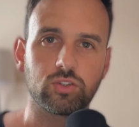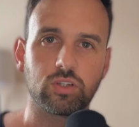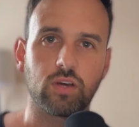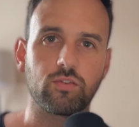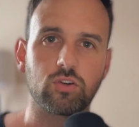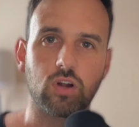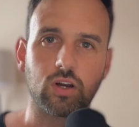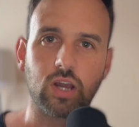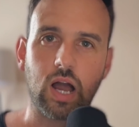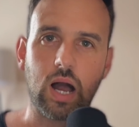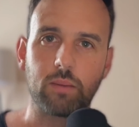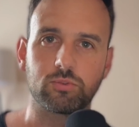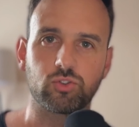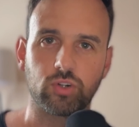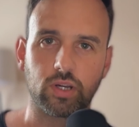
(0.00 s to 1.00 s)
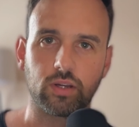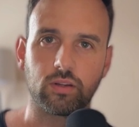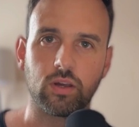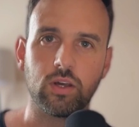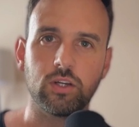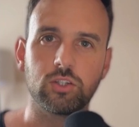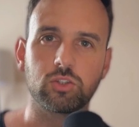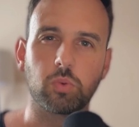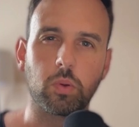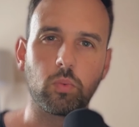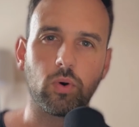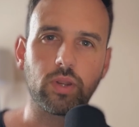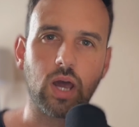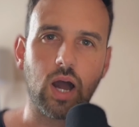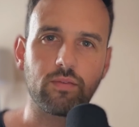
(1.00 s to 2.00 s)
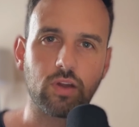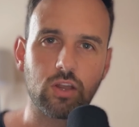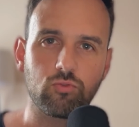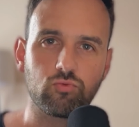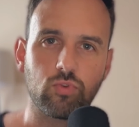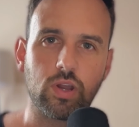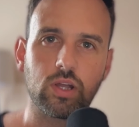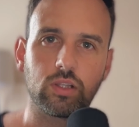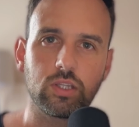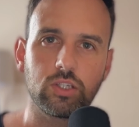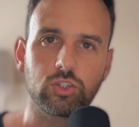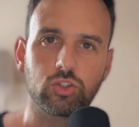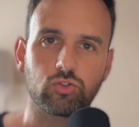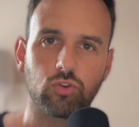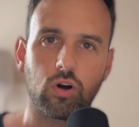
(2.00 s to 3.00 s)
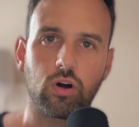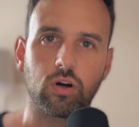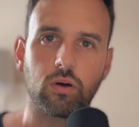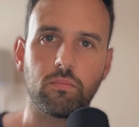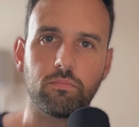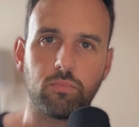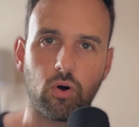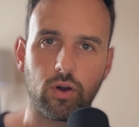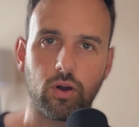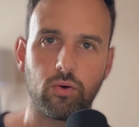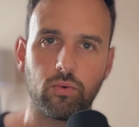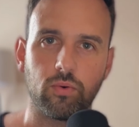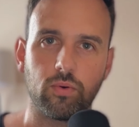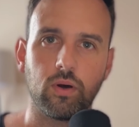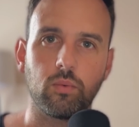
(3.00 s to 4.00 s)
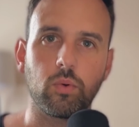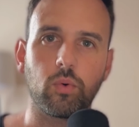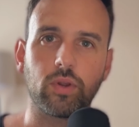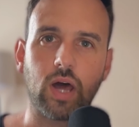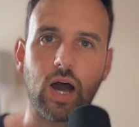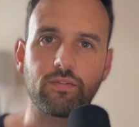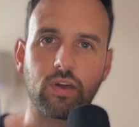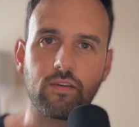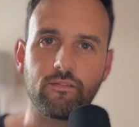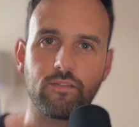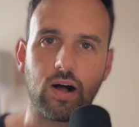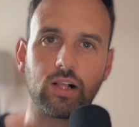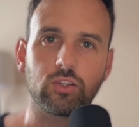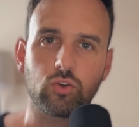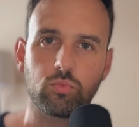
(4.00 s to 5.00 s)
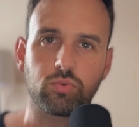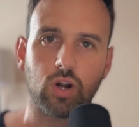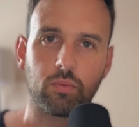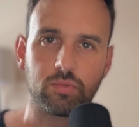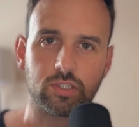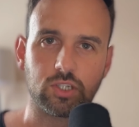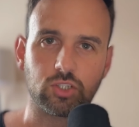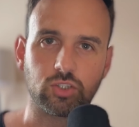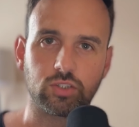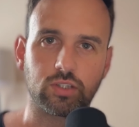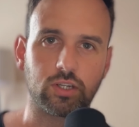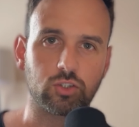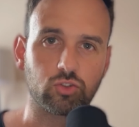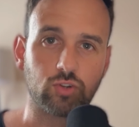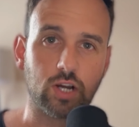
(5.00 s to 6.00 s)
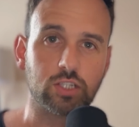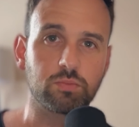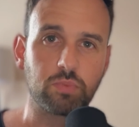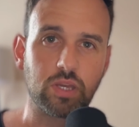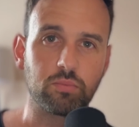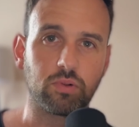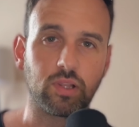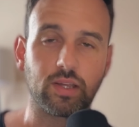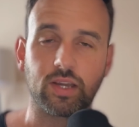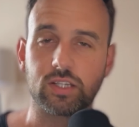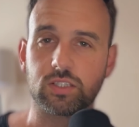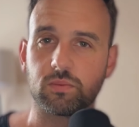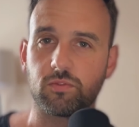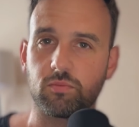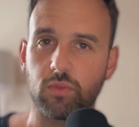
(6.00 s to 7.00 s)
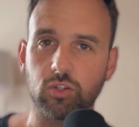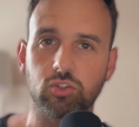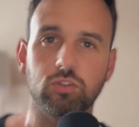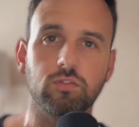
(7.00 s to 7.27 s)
if you're not capturing it. So we want to have a really strong bio. We want to have a value proposition that attracts people and gets them from not just